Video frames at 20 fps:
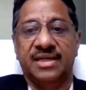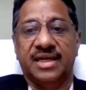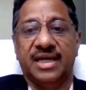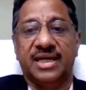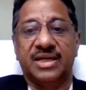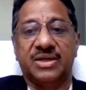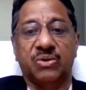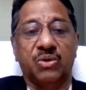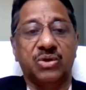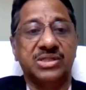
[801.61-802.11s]

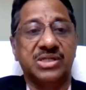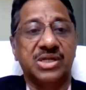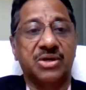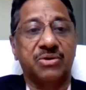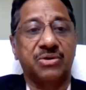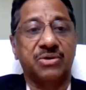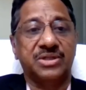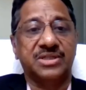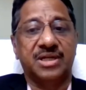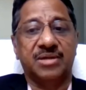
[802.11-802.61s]
and
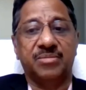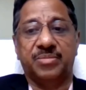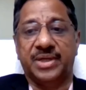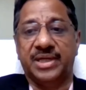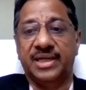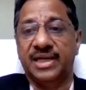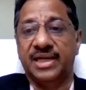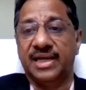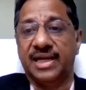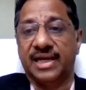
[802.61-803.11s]
consequential
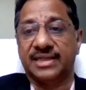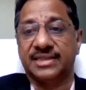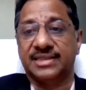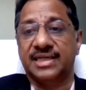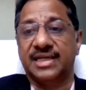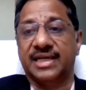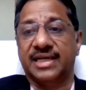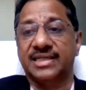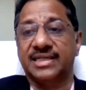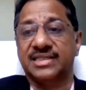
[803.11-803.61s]
penal
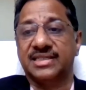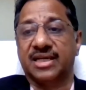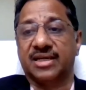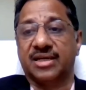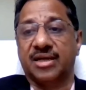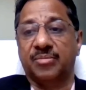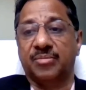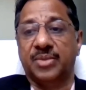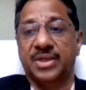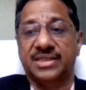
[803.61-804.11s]
action against the
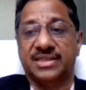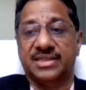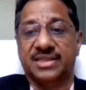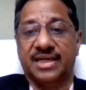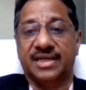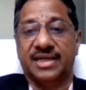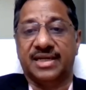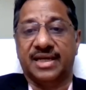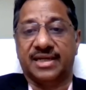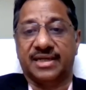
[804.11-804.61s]
companies
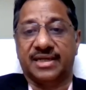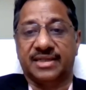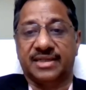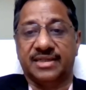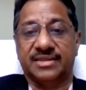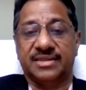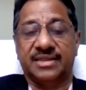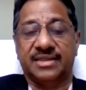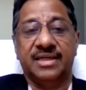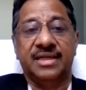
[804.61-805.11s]
and directors.